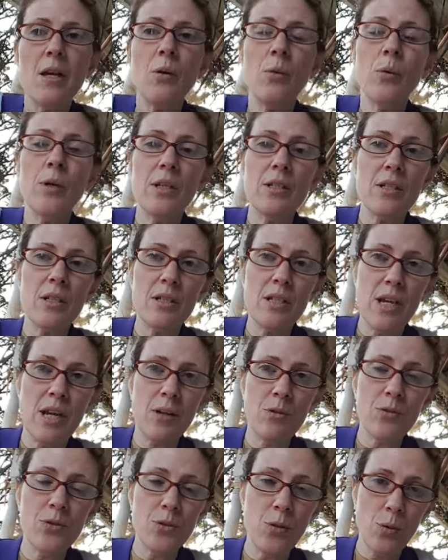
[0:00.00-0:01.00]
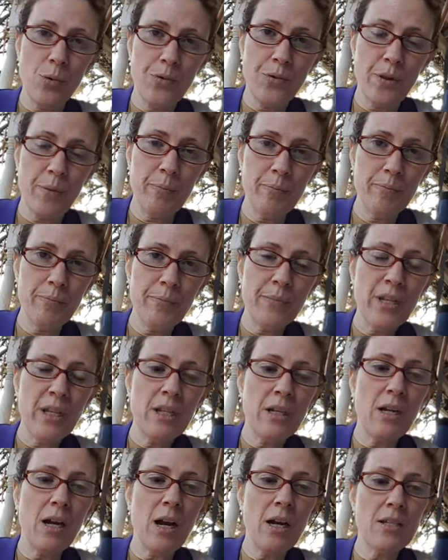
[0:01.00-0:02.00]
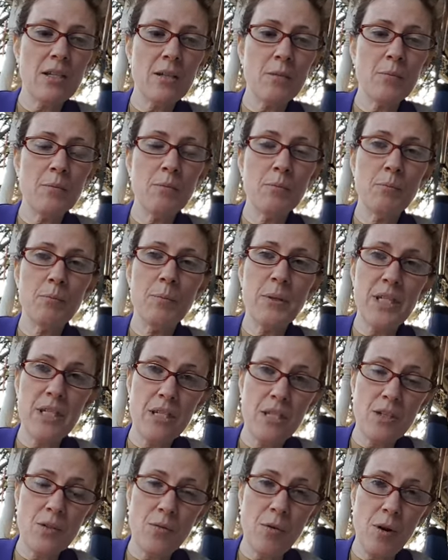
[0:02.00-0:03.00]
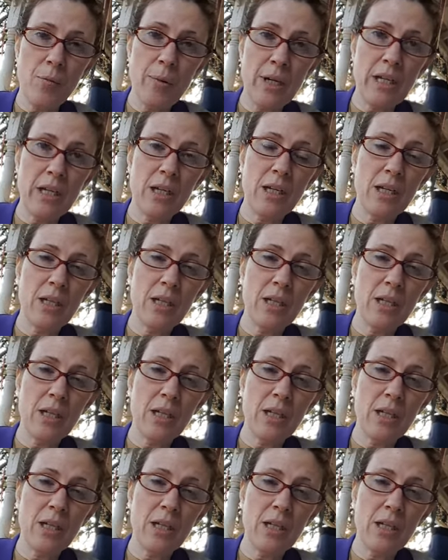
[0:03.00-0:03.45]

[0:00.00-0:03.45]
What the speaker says: went to town, sold them, got some business from it.